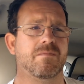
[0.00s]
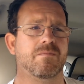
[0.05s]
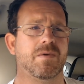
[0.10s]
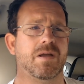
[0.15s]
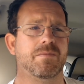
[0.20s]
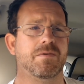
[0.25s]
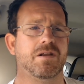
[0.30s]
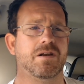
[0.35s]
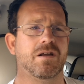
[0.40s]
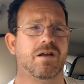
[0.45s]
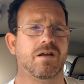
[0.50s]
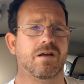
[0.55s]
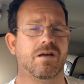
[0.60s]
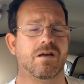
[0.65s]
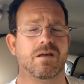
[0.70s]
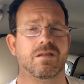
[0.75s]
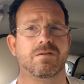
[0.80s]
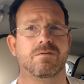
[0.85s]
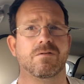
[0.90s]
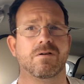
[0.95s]
maybe an
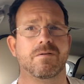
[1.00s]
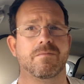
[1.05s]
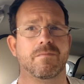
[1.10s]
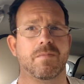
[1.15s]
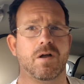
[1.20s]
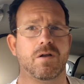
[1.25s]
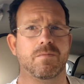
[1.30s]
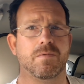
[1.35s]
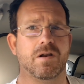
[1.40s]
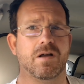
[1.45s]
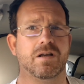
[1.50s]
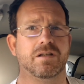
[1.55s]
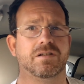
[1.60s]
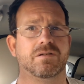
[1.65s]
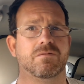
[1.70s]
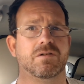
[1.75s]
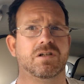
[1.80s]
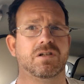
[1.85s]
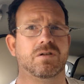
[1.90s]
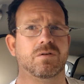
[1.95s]
earth or an
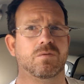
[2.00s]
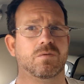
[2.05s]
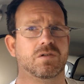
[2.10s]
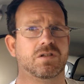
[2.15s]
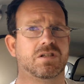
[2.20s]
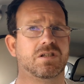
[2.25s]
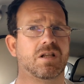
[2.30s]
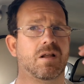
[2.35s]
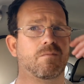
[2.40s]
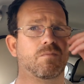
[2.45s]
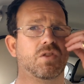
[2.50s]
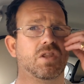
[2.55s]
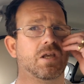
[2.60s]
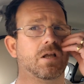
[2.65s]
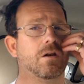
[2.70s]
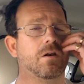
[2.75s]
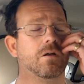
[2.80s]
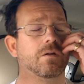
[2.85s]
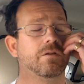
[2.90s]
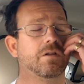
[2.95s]
immobilizer issue or something
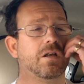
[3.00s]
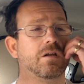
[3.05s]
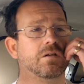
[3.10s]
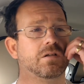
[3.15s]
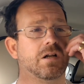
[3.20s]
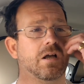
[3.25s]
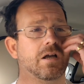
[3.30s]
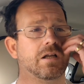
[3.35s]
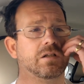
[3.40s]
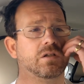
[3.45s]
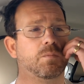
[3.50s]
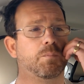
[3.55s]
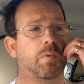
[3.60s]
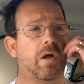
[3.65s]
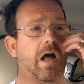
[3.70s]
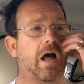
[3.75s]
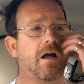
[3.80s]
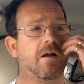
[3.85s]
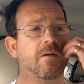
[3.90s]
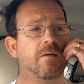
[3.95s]
along those lines.
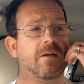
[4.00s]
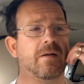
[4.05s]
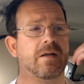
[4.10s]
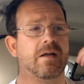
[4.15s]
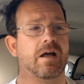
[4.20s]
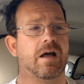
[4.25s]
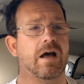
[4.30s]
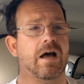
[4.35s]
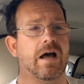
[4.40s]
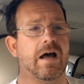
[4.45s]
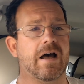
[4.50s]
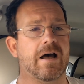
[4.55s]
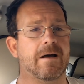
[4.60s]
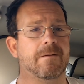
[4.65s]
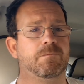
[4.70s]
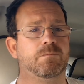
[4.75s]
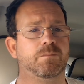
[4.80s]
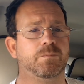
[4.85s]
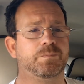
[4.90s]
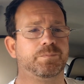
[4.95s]
But I
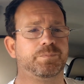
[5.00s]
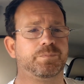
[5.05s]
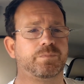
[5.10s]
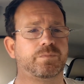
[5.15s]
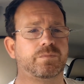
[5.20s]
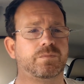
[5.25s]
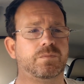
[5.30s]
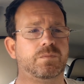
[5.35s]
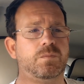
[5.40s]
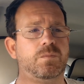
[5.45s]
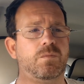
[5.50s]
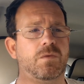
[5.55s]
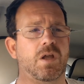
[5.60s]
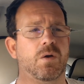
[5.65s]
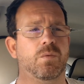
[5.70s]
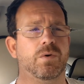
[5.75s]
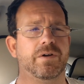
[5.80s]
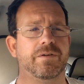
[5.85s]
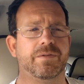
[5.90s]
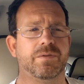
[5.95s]

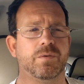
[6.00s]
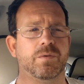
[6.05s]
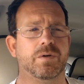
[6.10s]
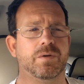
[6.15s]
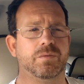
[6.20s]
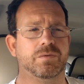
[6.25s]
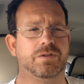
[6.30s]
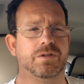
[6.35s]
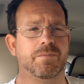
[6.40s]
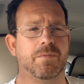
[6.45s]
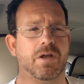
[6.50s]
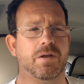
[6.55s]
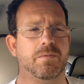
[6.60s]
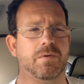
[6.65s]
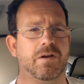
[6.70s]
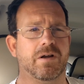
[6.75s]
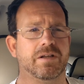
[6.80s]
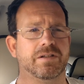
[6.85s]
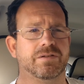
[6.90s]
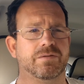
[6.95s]
wouldn't have thought it was an
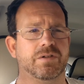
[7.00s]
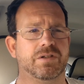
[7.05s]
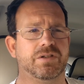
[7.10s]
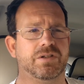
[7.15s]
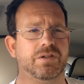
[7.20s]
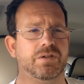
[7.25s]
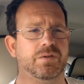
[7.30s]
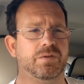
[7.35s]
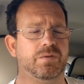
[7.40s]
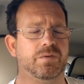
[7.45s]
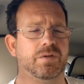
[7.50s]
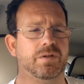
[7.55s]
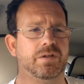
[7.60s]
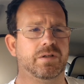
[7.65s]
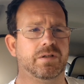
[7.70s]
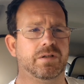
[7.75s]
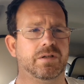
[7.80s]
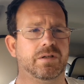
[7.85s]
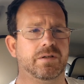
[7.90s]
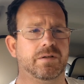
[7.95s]
immobilizer issue
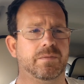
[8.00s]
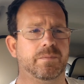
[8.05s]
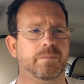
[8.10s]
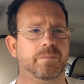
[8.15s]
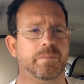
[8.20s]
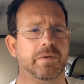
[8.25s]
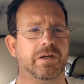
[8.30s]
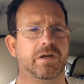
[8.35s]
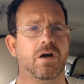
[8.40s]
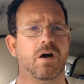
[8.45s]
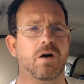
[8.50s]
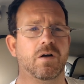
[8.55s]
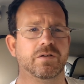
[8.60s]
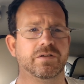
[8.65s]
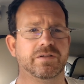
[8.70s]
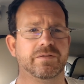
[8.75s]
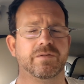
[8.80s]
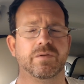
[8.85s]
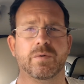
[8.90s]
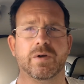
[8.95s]

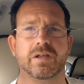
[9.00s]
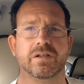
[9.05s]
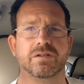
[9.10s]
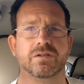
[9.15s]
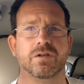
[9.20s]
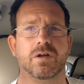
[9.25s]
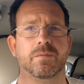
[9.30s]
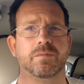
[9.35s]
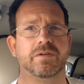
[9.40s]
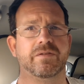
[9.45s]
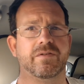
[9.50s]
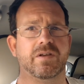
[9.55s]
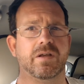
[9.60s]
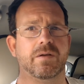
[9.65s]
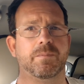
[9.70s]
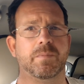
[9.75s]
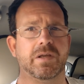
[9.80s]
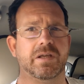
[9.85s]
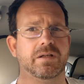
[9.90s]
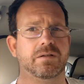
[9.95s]
because of the way it stopped. If it
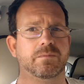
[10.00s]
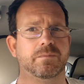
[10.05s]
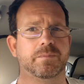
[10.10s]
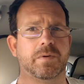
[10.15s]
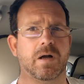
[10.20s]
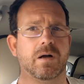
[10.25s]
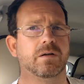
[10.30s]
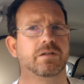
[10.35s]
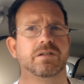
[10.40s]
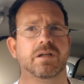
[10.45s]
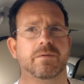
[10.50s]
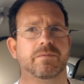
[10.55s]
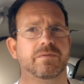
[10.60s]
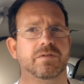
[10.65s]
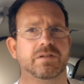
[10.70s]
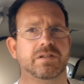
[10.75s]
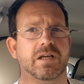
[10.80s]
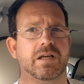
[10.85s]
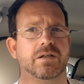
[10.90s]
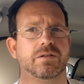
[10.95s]
had been parked up for
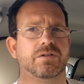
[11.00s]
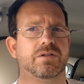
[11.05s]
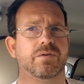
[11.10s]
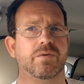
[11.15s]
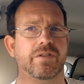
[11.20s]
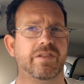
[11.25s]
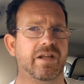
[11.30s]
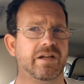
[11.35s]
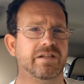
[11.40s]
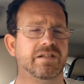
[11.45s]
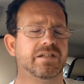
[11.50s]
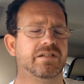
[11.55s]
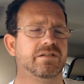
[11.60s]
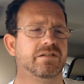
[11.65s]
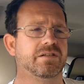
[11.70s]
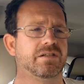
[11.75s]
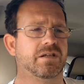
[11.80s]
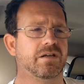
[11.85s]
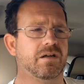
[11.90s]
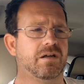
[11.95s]
a day or two and then didn't
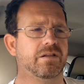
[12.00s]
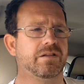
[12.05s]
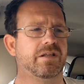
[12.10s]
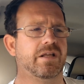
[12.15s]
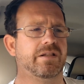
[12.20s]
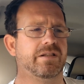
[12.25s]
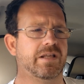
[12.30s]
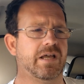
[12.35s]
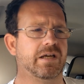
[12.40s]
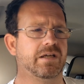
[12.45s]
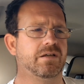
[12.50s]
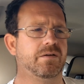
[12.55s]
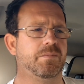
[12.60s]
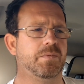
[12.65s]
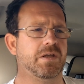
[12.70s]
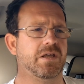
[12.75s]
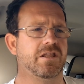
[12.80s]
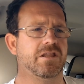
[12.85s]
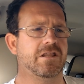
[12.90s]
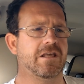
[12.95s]
start, then that could
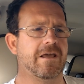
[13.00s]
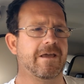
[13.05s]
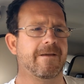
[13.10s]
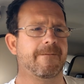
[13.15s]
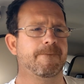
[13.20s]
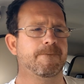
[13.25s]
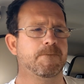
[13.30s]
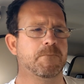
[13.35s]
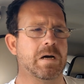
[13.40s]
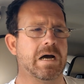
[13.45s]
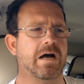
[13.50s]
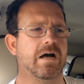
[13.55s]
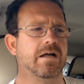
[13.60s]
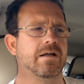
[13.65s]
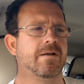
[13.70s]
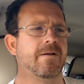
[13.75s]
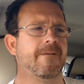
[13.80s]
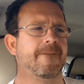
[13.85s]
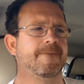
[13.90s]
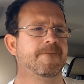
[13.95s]
be a thing. But
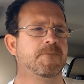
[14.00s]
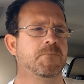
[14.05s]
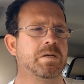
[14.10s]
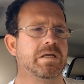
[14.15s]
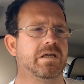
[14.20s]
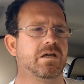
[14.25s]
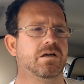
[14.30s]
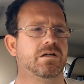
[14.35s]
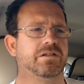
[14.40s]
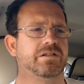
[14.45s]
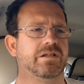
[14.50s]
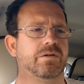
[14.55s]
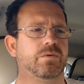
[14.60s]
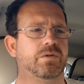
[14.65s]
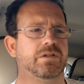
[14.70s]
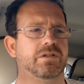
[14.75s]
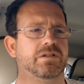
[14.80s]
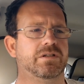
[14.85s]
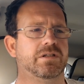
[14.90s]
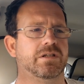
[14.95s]
because it
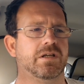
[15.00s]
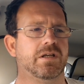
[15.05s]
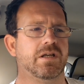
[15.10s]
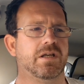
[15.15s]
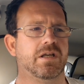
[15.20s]
was